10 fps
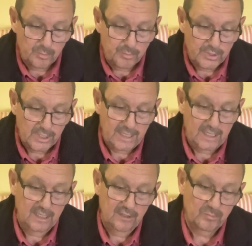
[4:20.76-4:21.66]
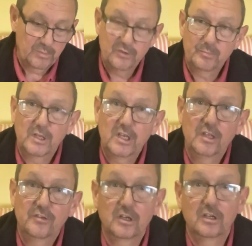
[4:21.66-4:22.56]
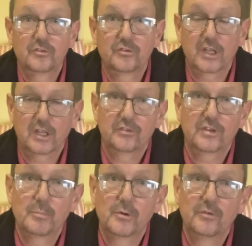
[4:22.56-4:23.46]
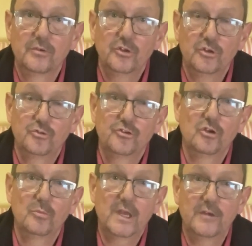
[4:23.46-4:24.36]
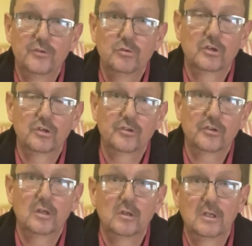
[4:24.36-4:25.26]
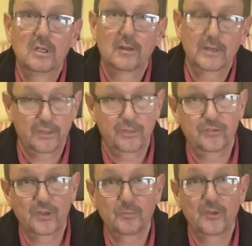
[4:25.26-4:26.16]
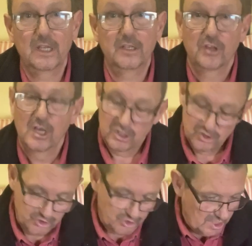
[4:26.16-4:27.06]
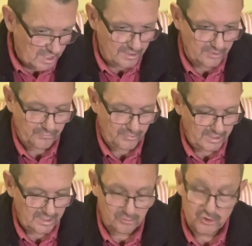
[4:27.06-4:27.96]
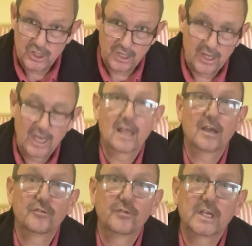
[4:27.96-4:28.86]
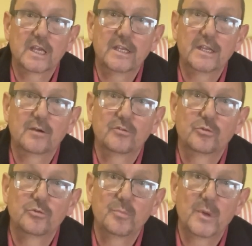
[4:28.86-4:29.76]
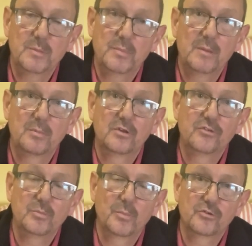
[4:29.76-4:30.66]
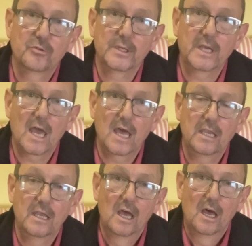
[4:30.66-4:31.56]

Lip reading: Please, please, please, I'm going to stick this up on YouTube. If you could like this update, share this video, share the hell out of it, get it out to as many people as you possibly can.